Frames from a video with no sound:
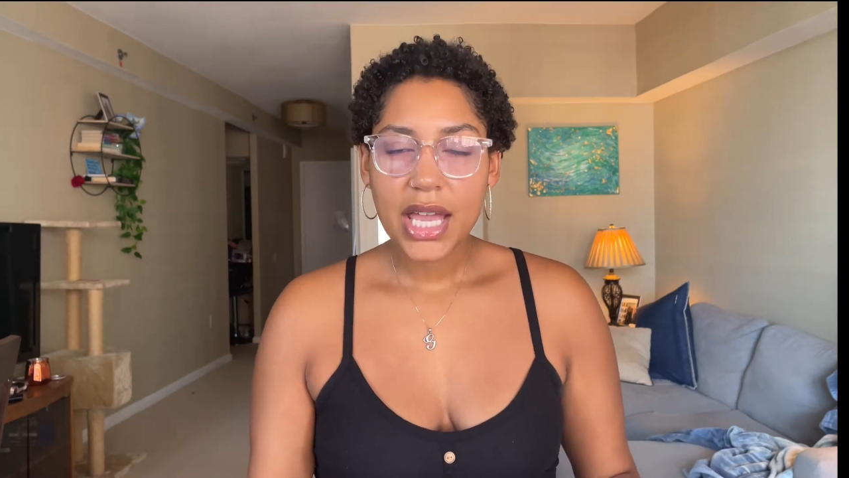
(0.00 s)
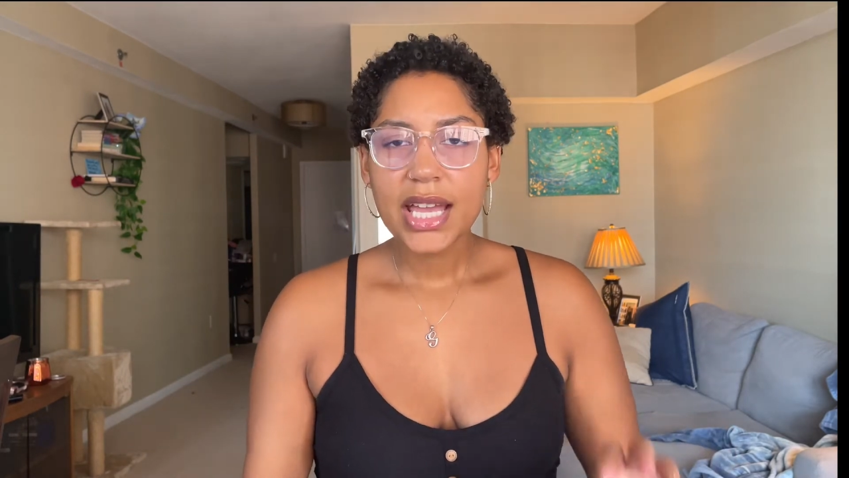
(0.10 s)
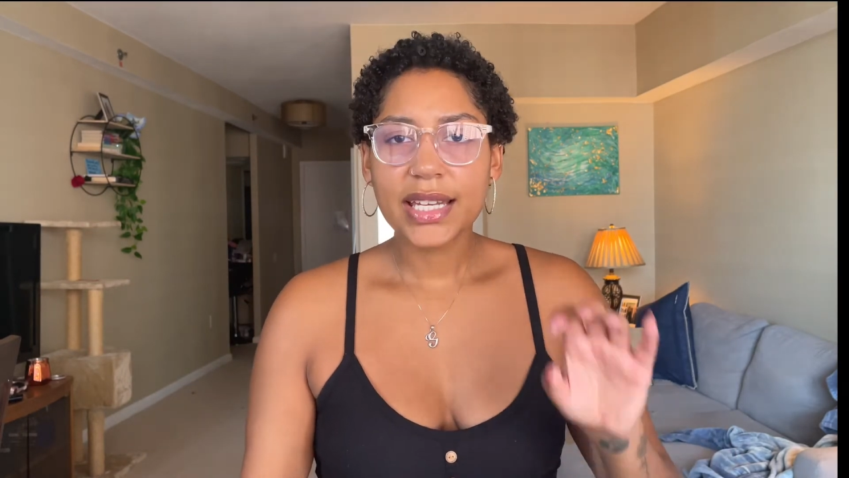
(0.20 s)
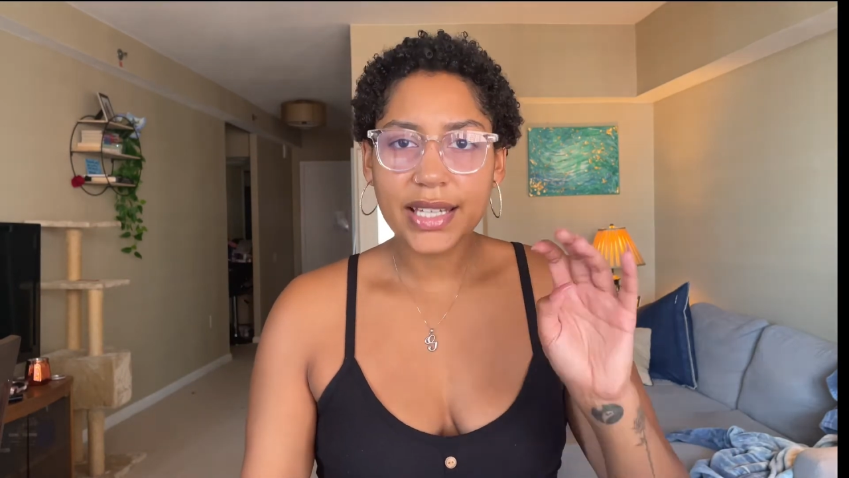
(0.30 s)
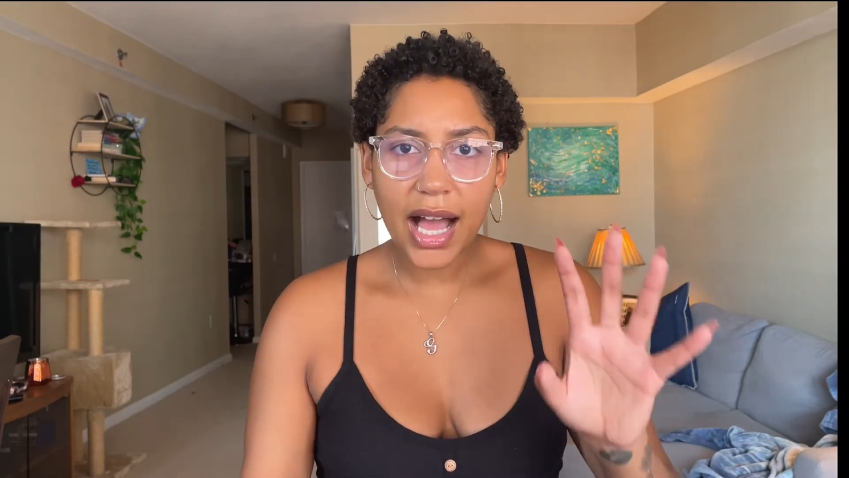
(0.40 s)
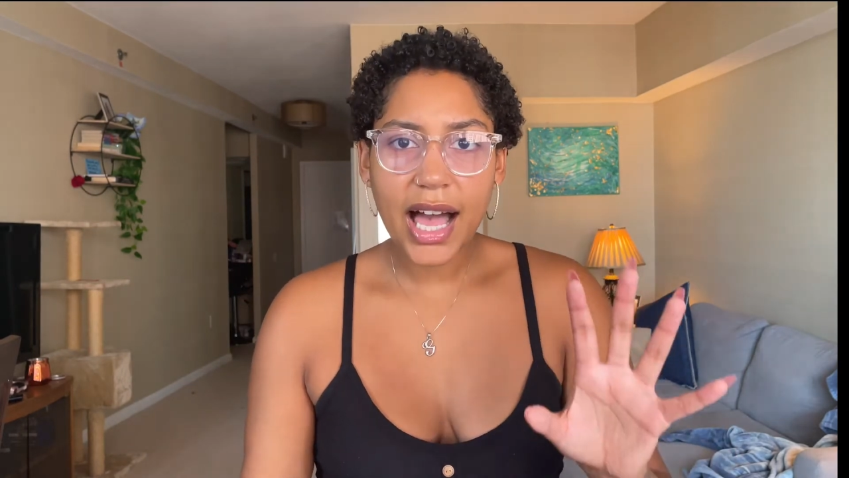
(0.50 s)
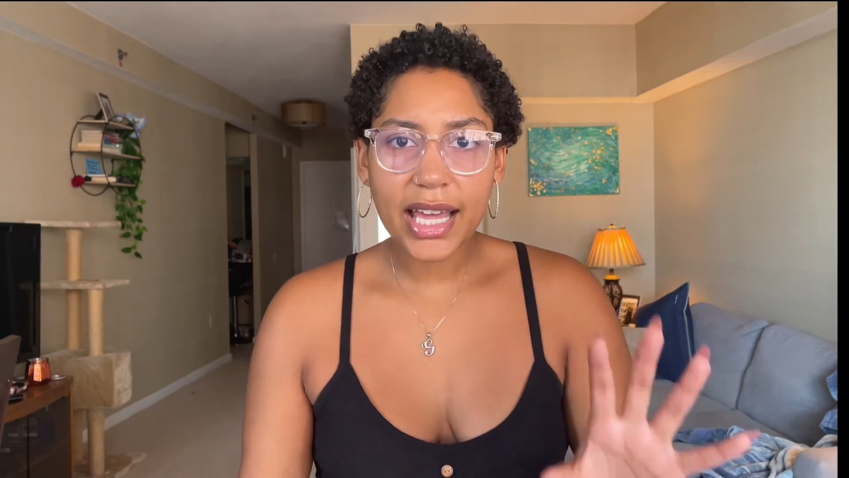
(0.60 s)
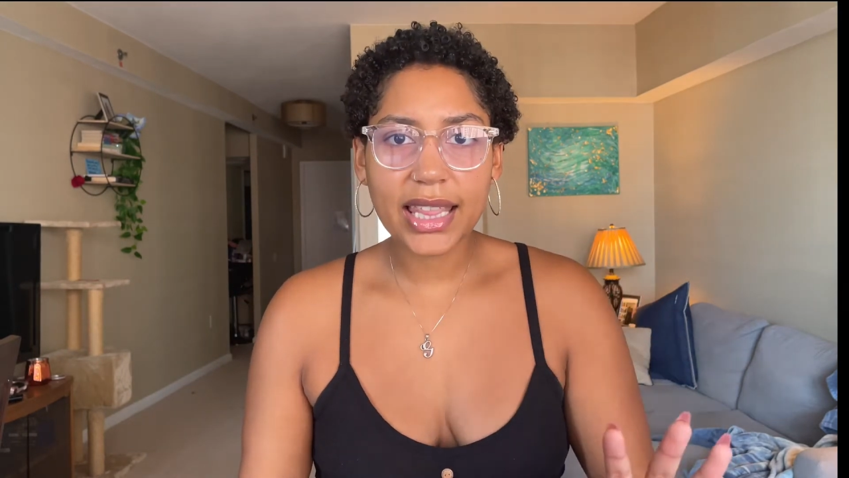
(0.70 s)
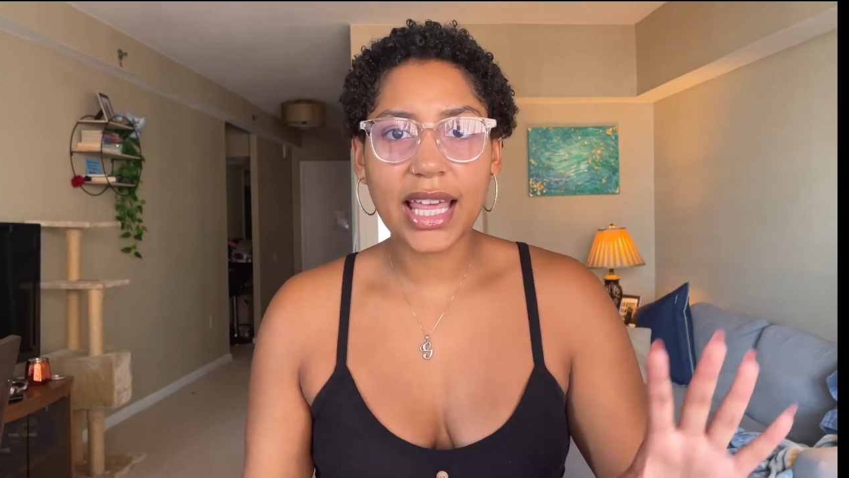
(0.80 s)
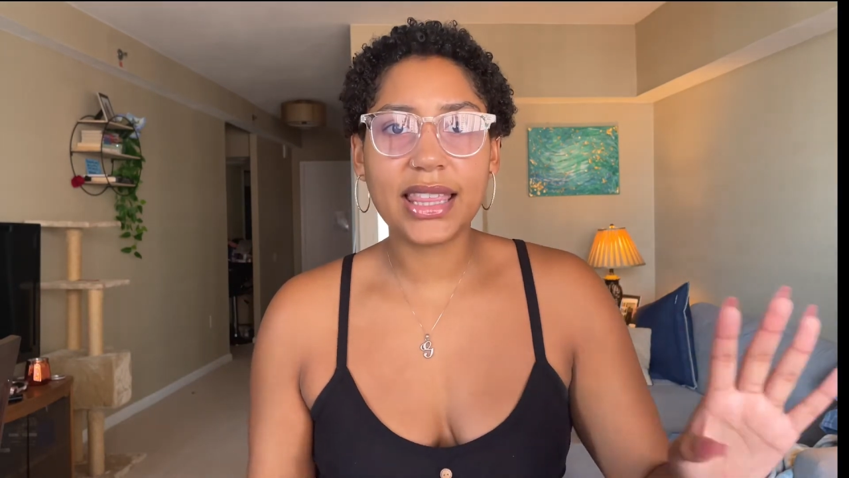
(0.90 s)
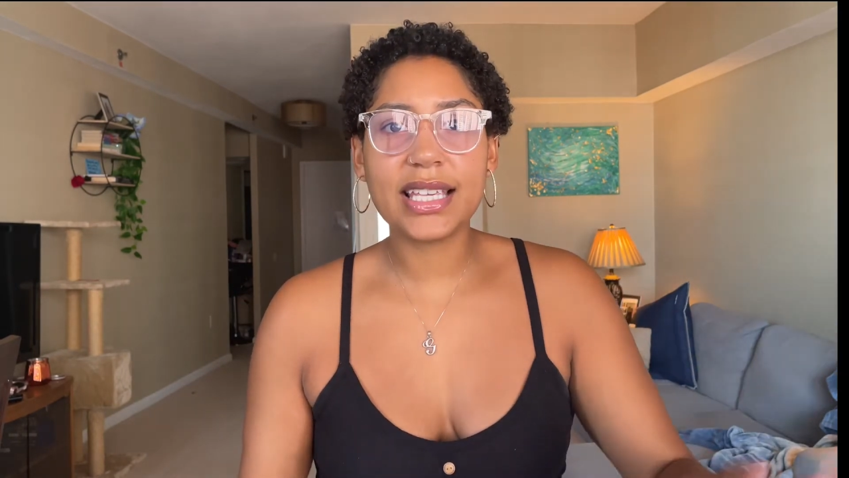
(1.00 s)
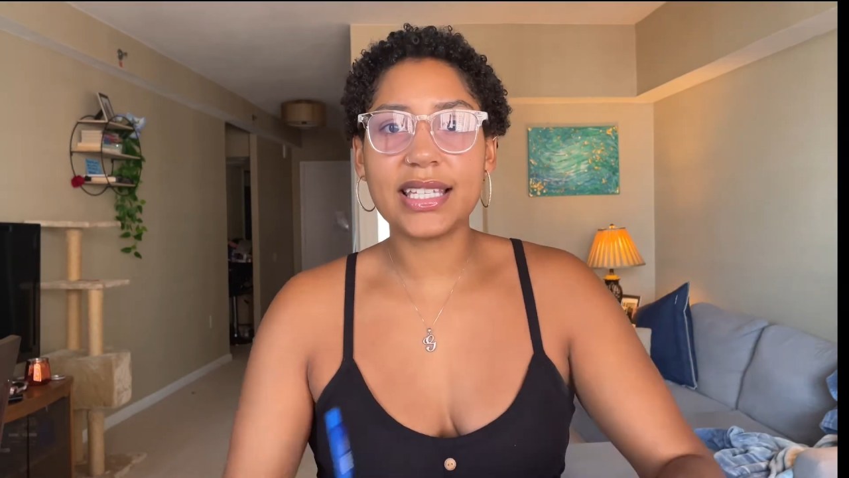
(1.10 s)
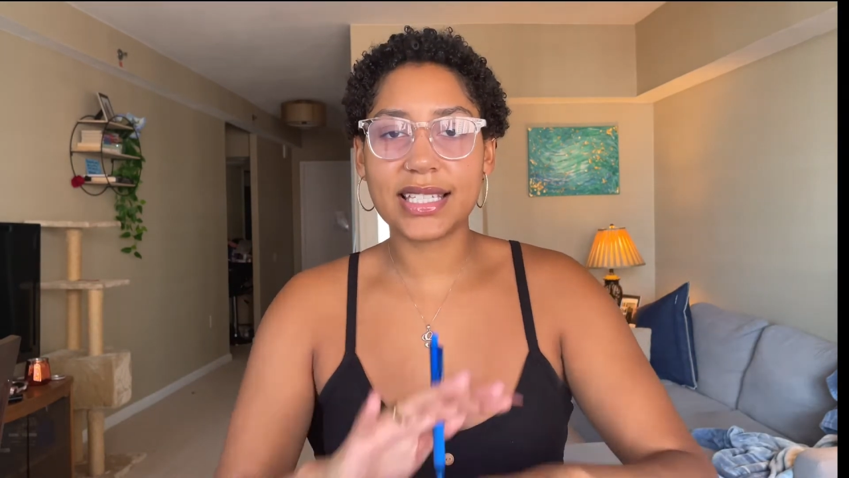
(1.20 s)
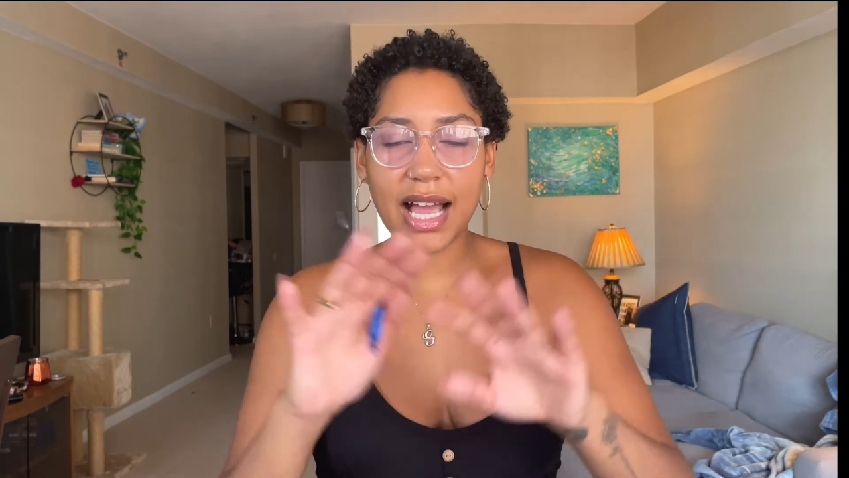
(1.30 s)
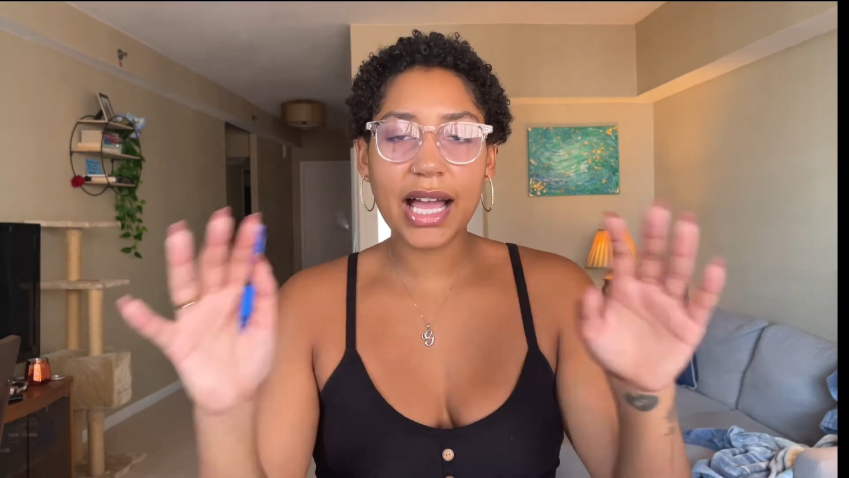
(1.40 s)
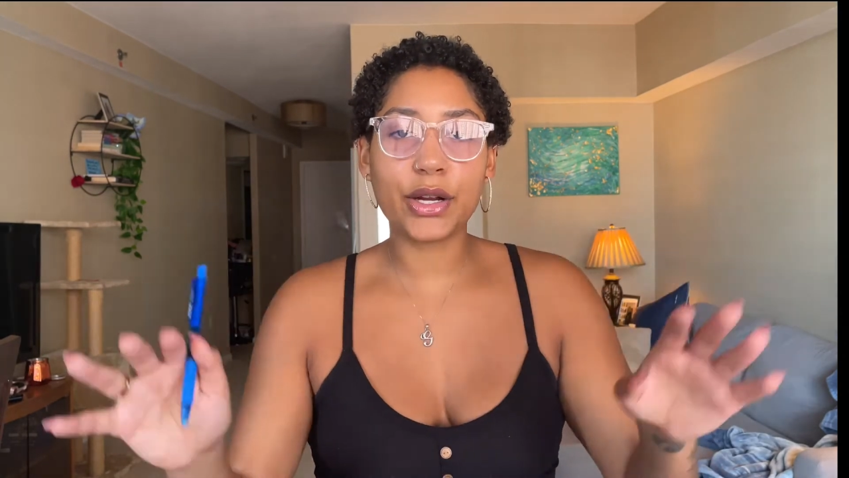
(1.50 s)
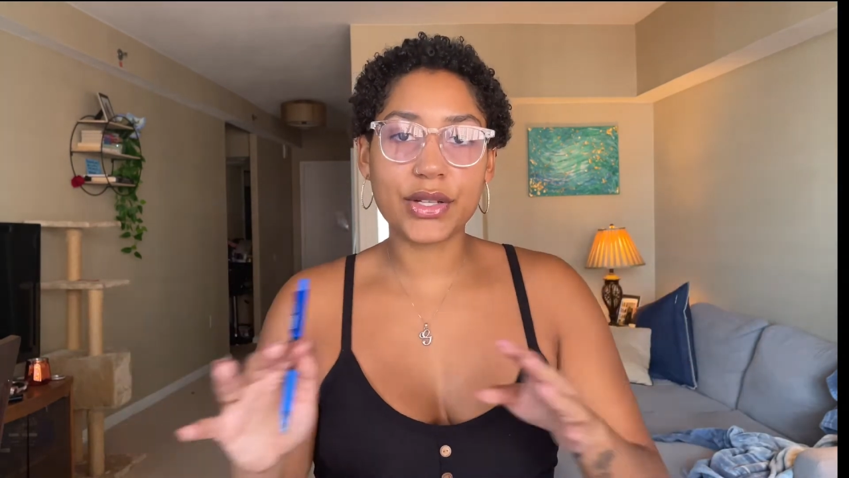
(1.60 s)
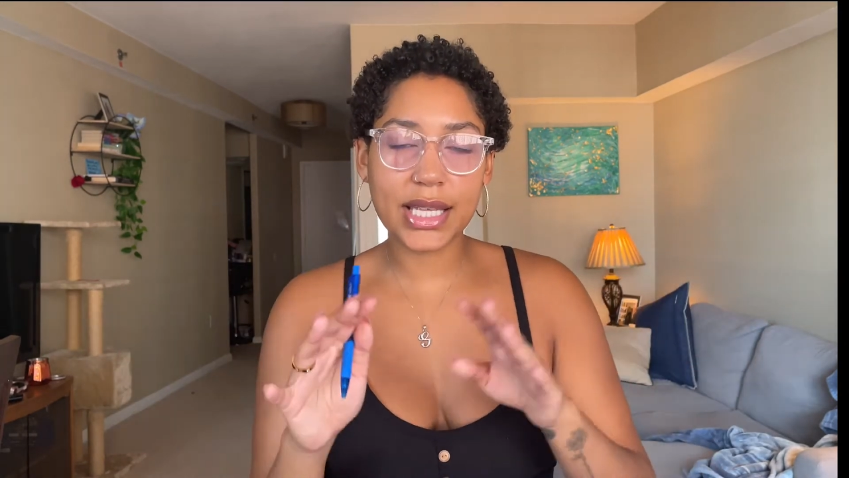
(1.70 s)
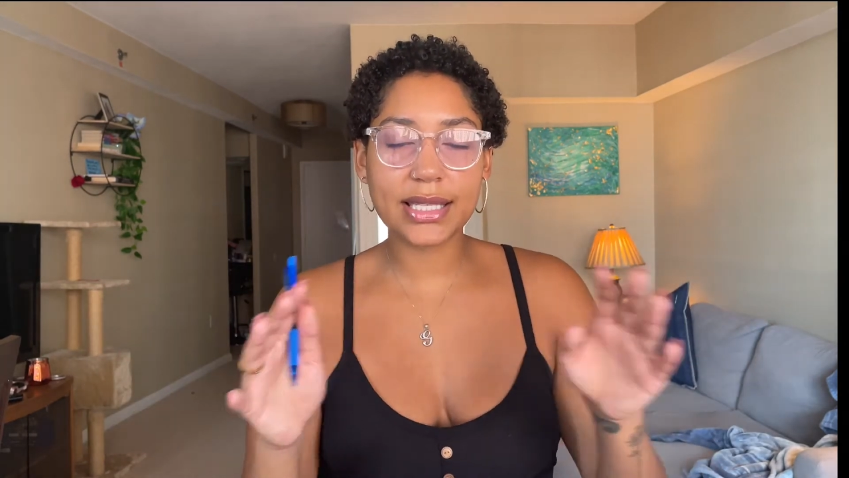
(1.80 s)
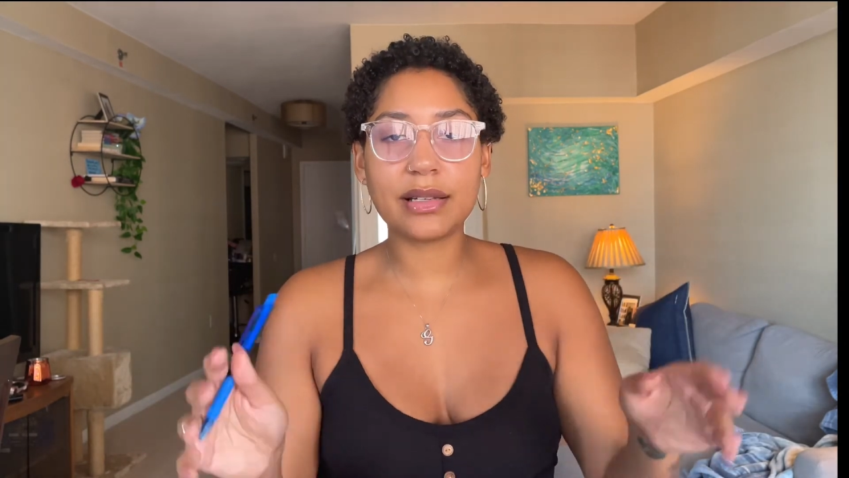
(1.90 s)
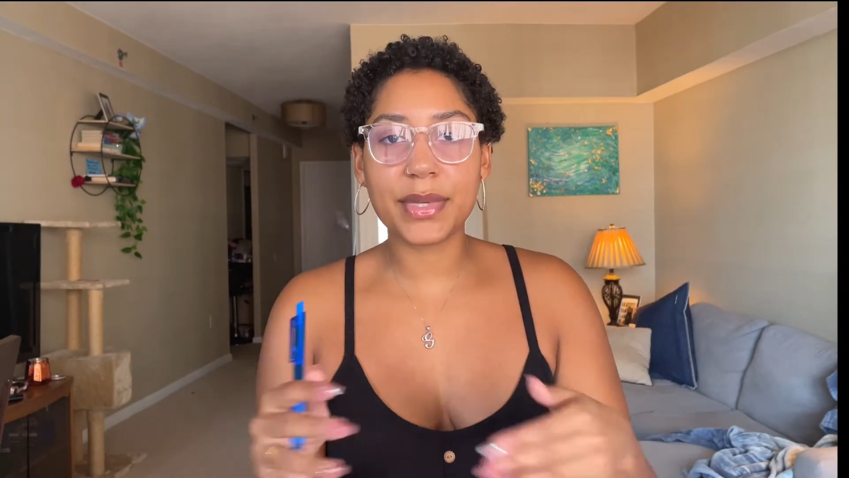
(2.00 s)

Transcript: Not that this entire system